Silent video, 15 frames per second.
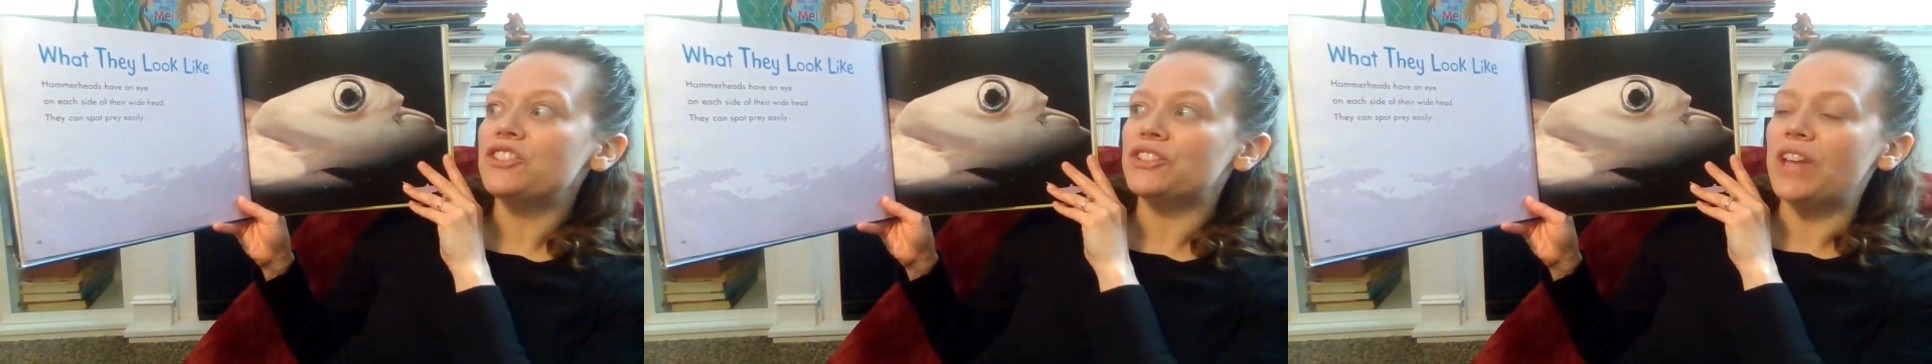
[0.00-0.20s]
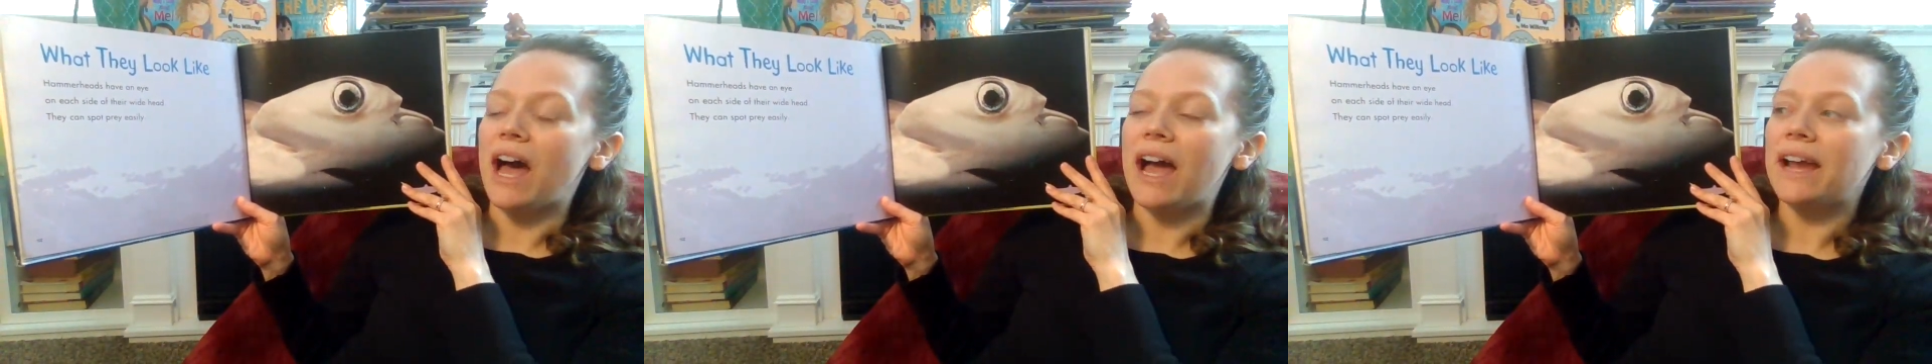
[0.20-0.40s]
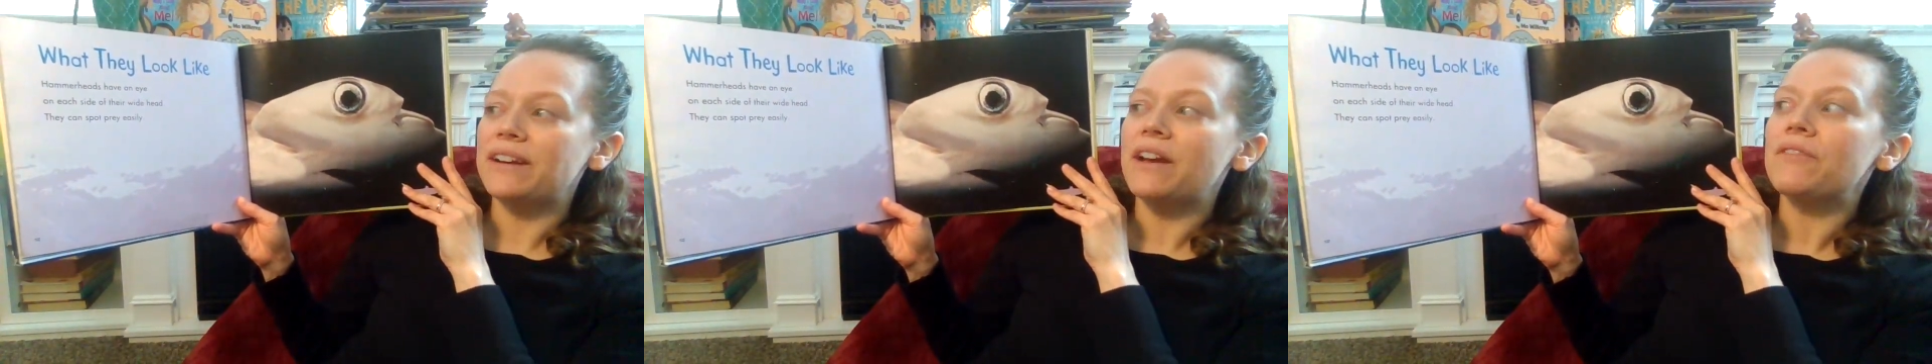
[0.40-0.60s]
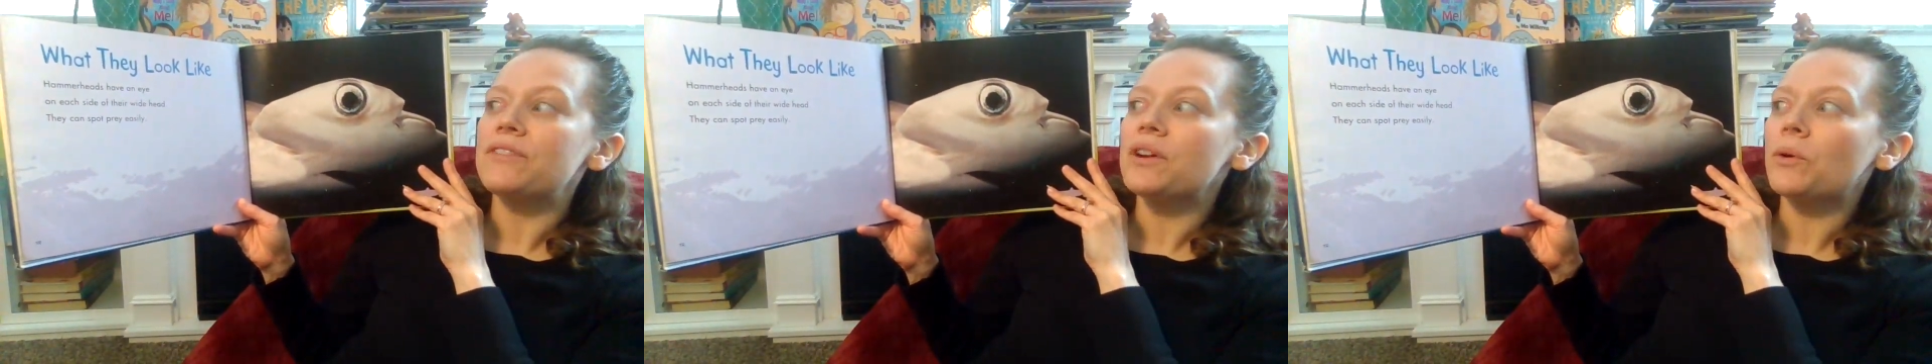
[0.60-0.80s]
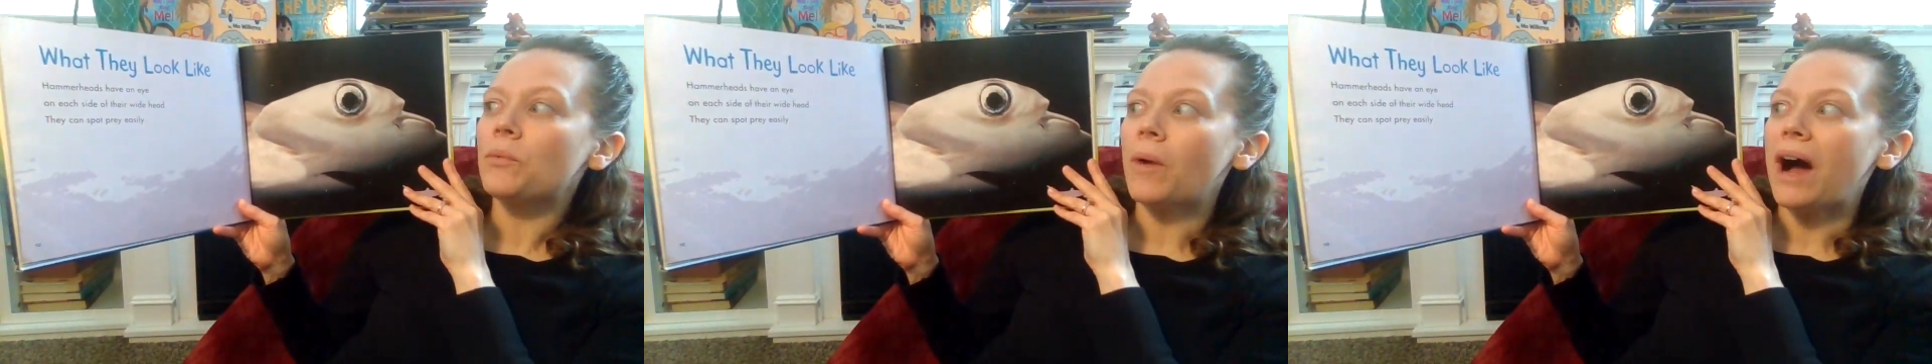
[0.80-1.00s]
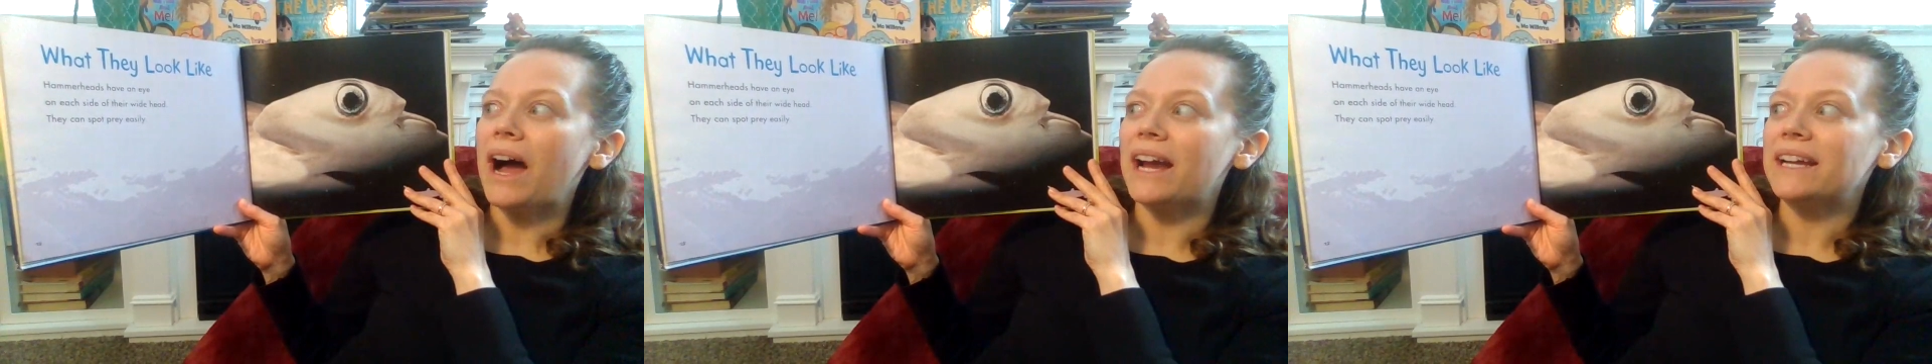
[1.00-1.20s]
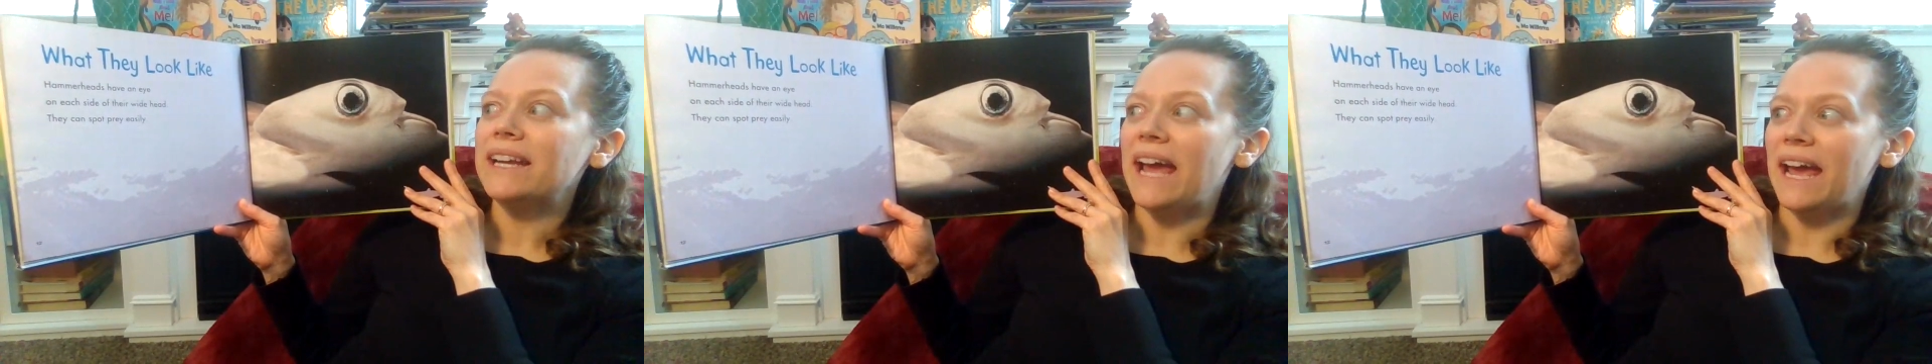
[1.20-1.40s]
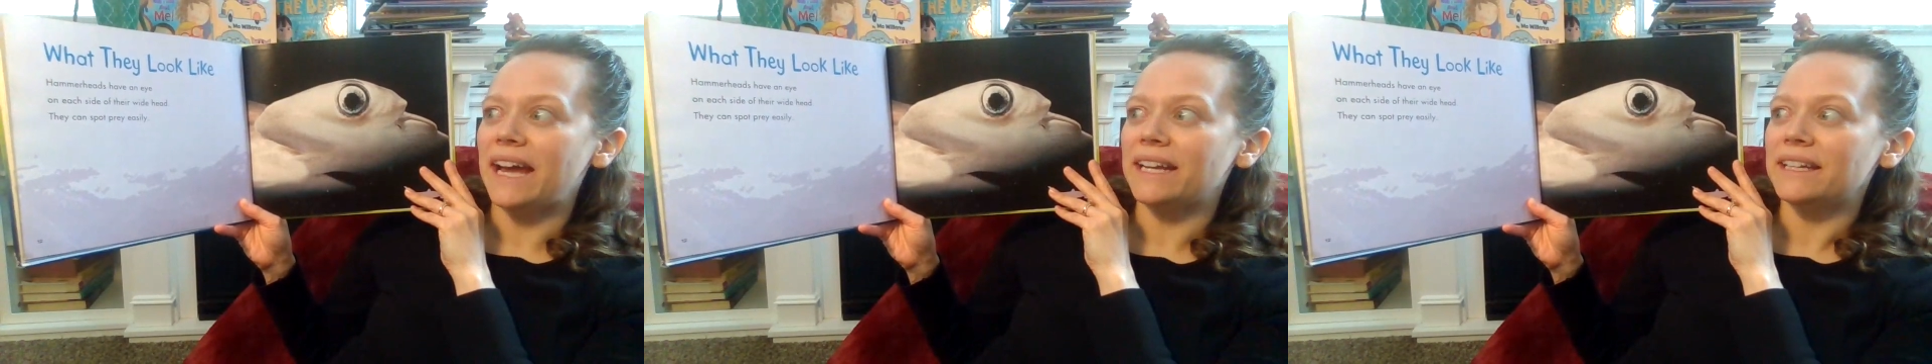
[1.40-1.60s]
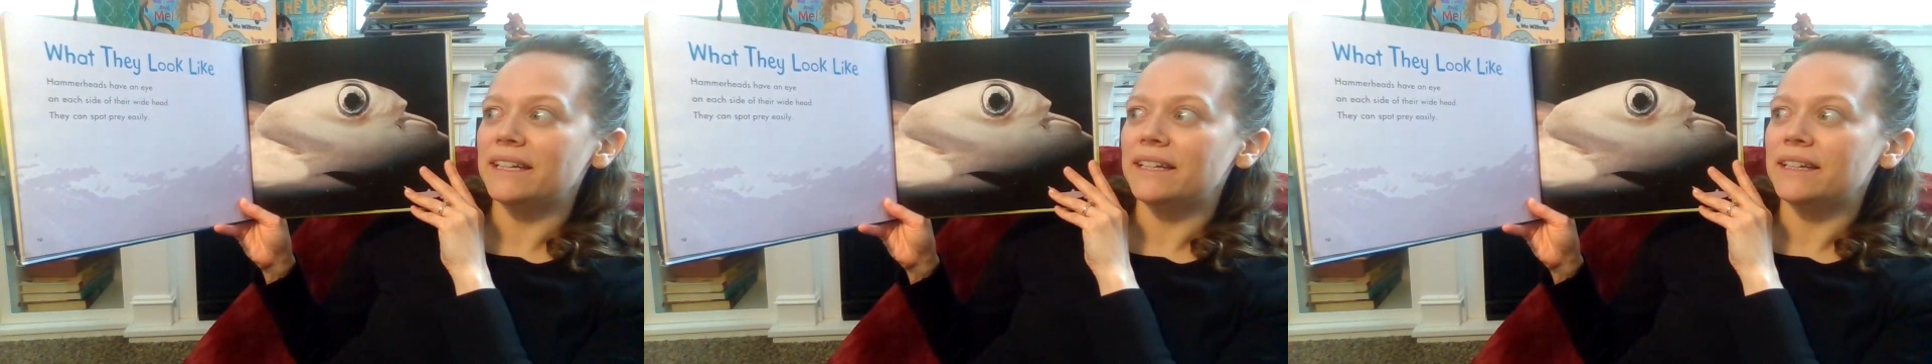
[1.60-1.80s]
side of their wide head.